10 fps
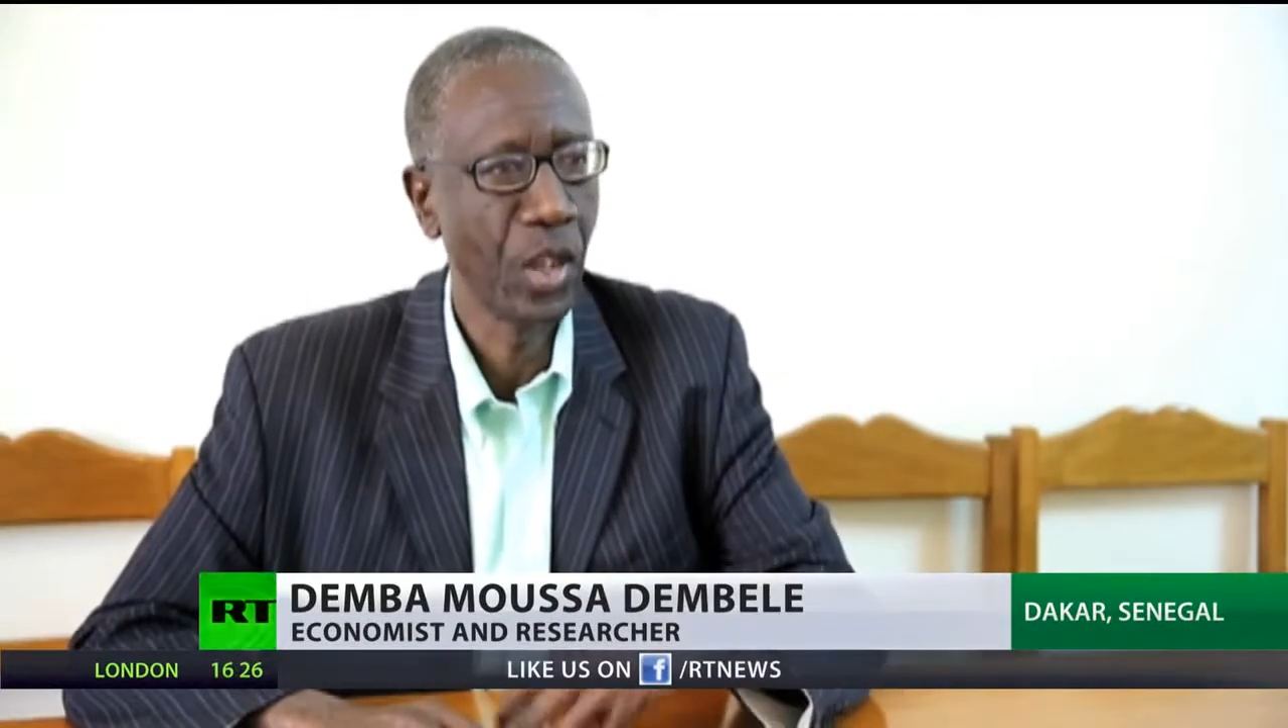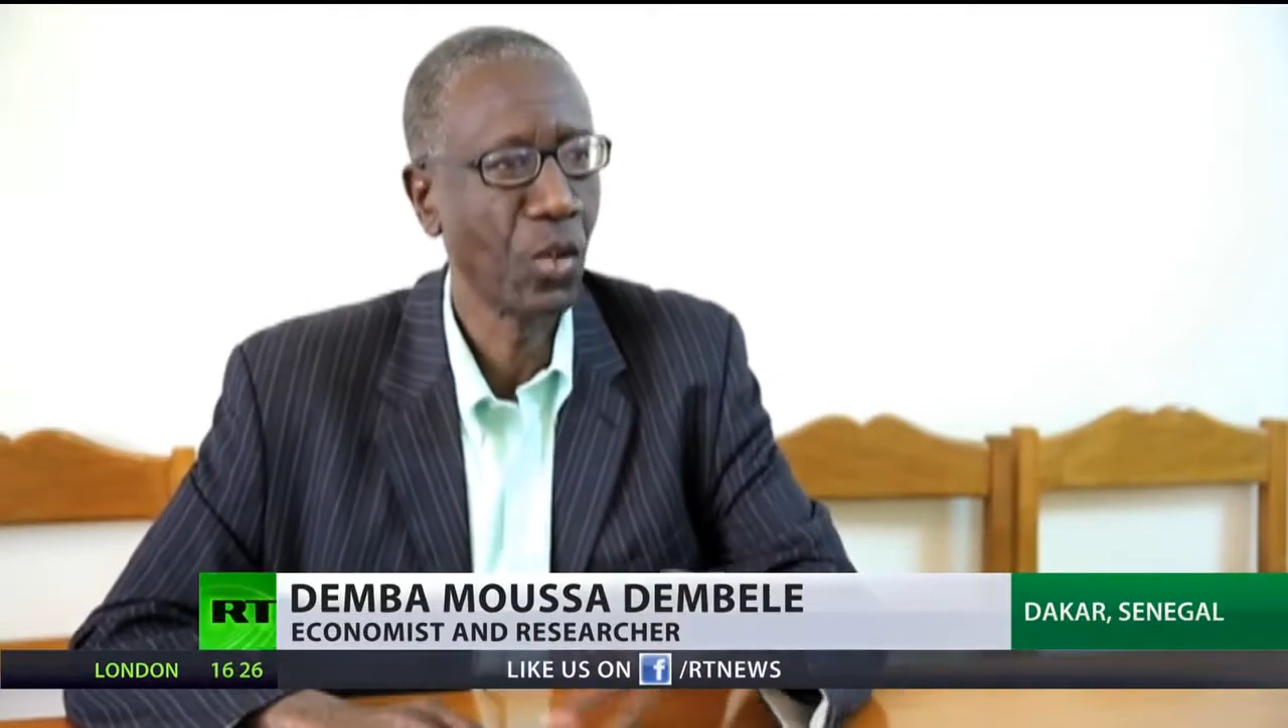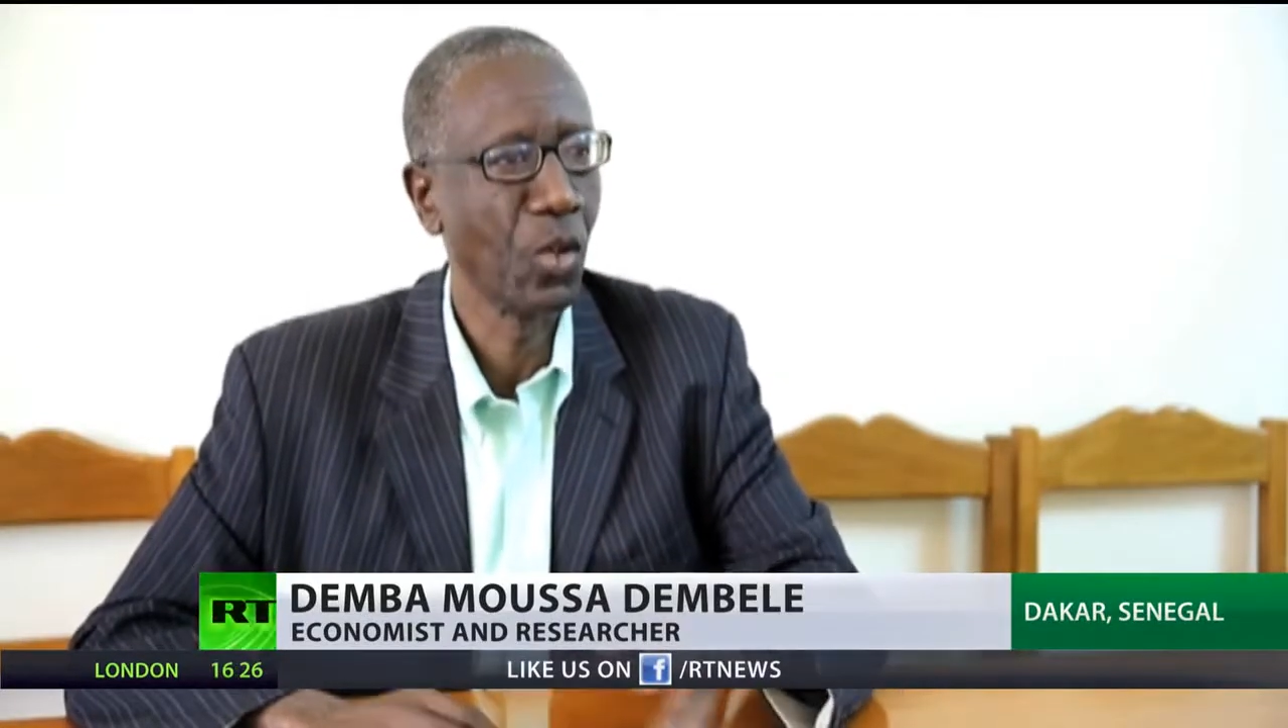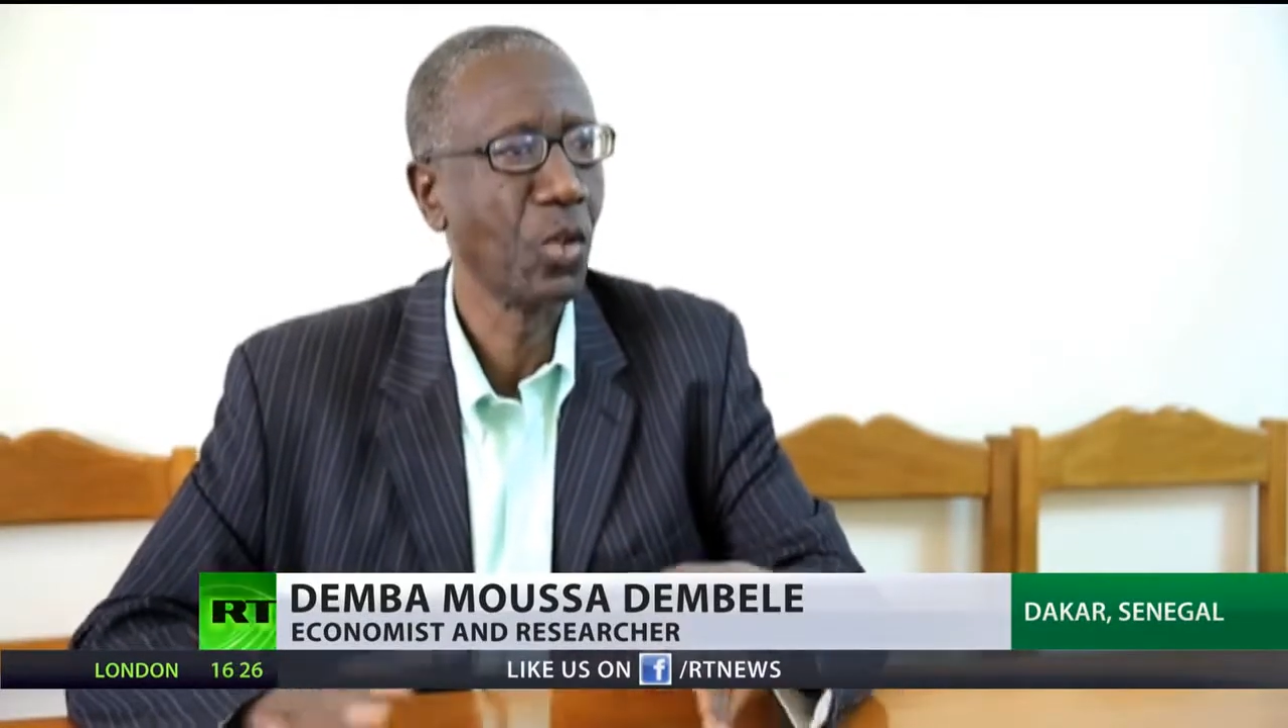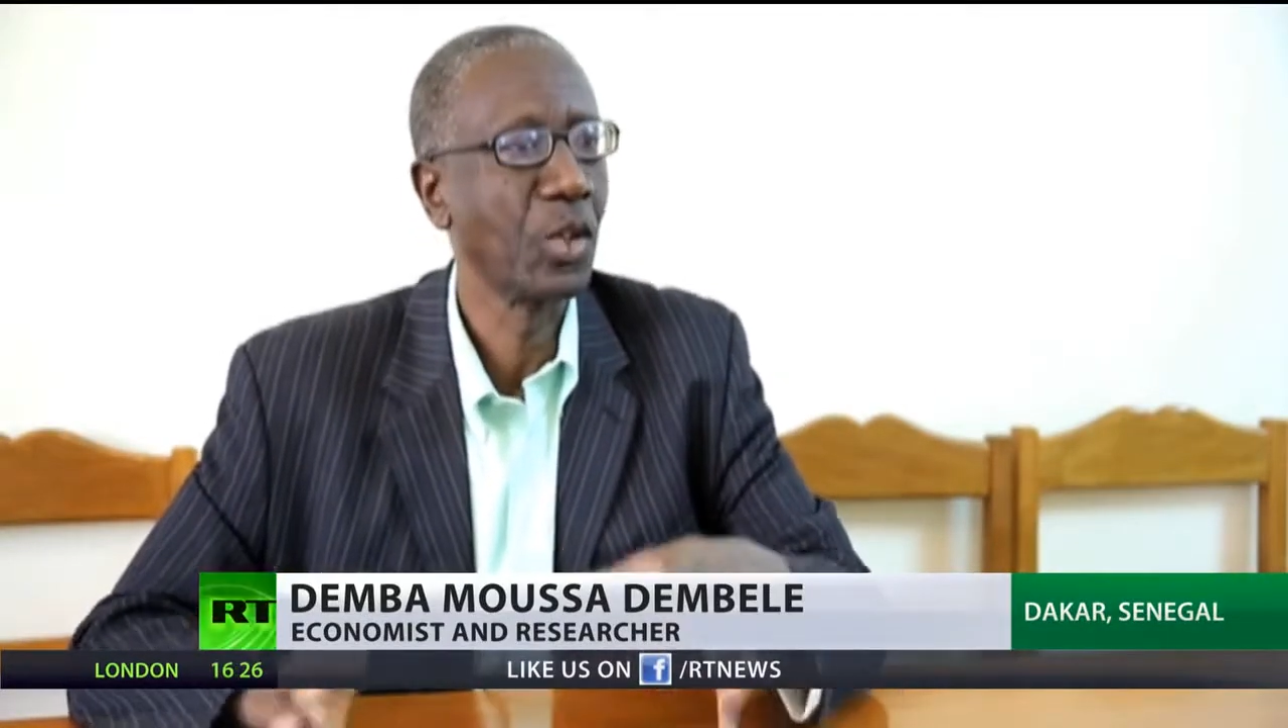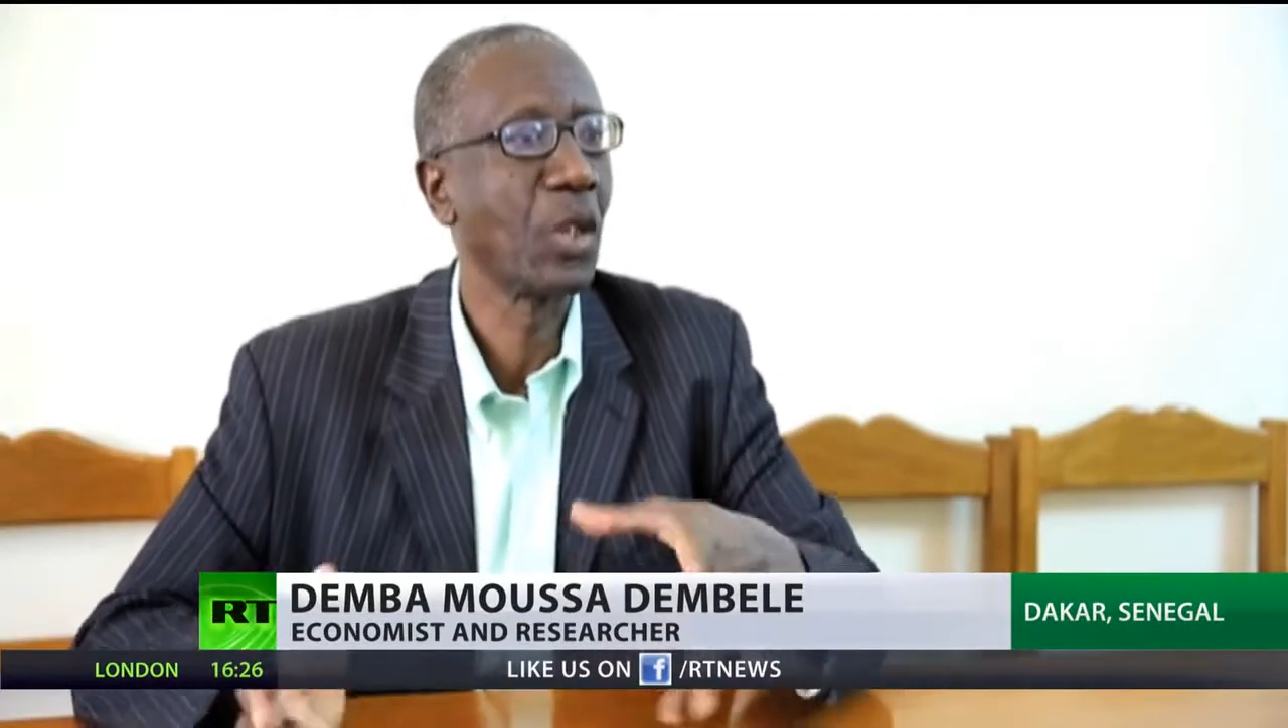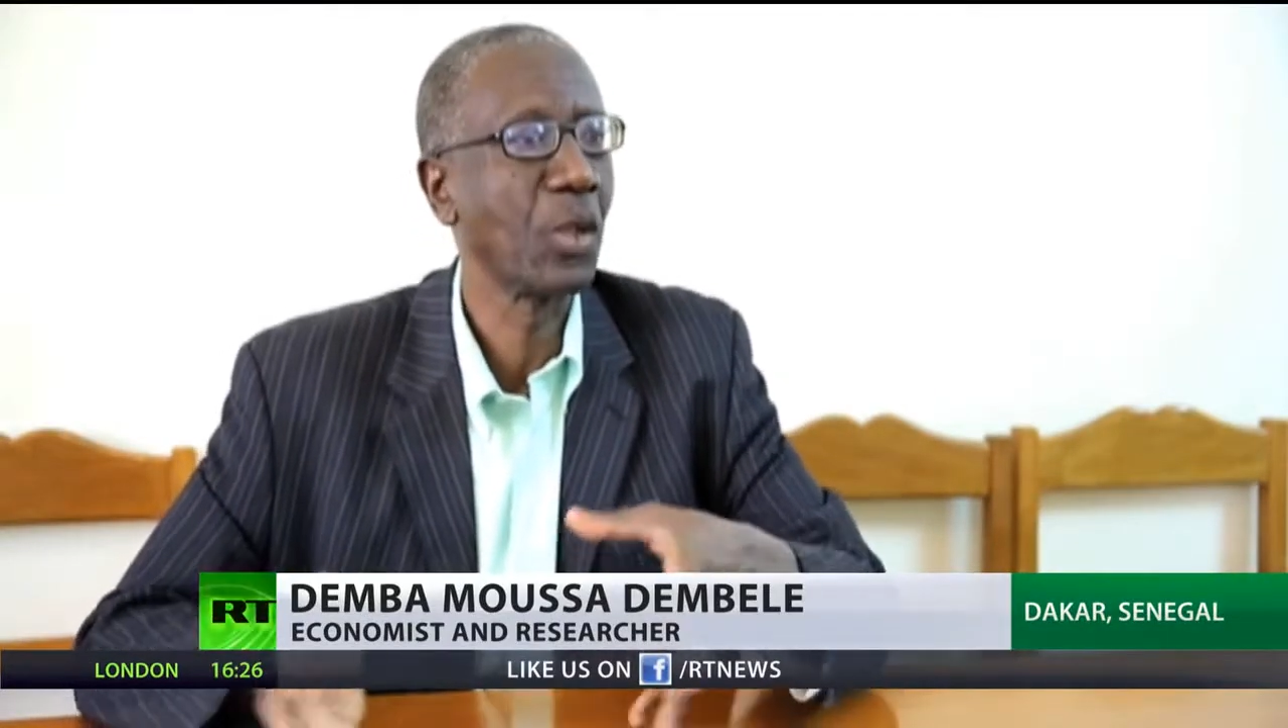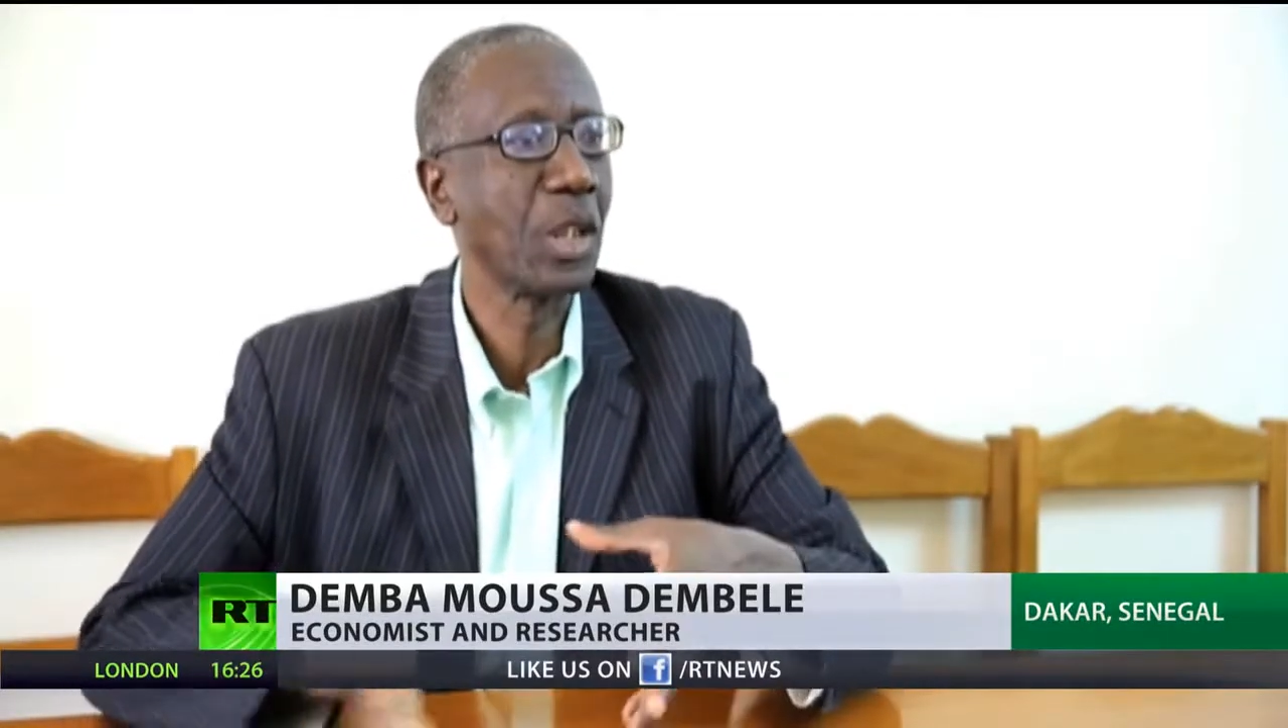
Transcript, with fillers: Afghanistan